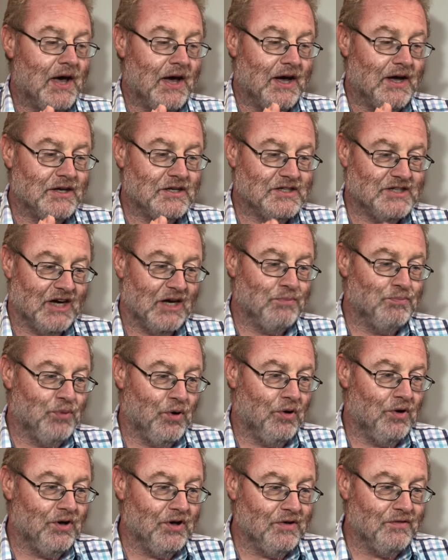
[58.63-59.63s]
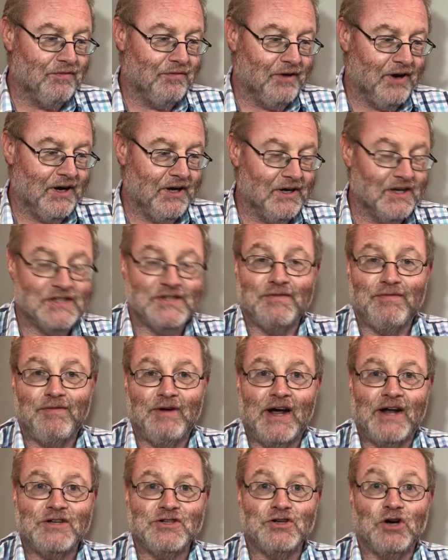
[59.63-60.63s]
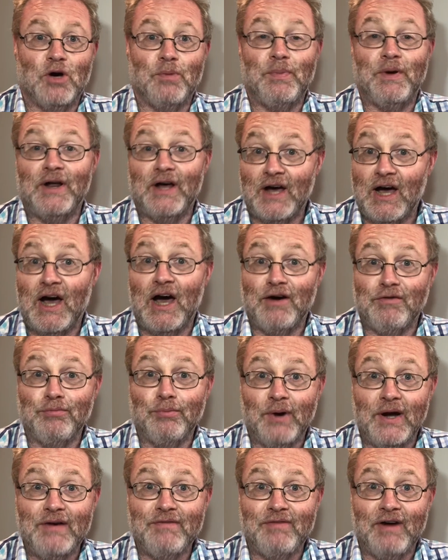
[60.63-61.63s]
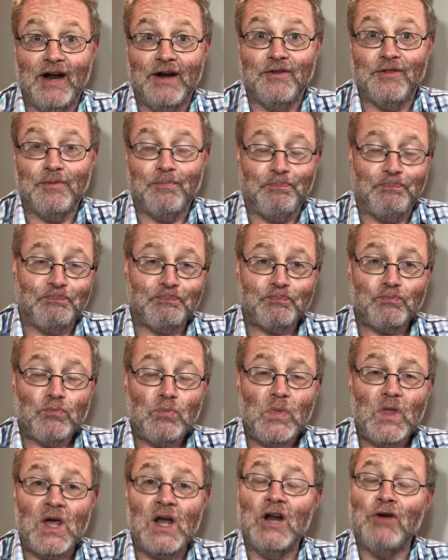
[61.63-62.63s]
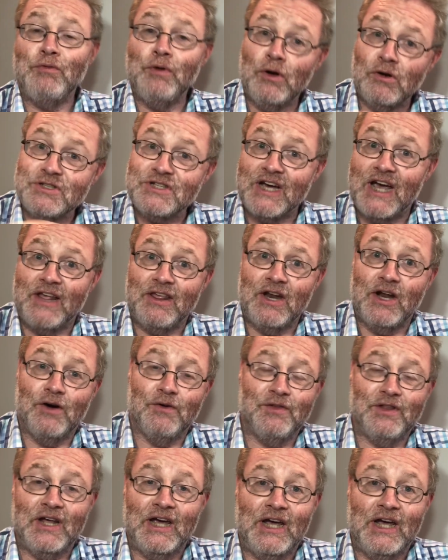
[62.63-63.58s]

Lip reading: dipole that you find as a flat top at a half wavelength. And if we look together now at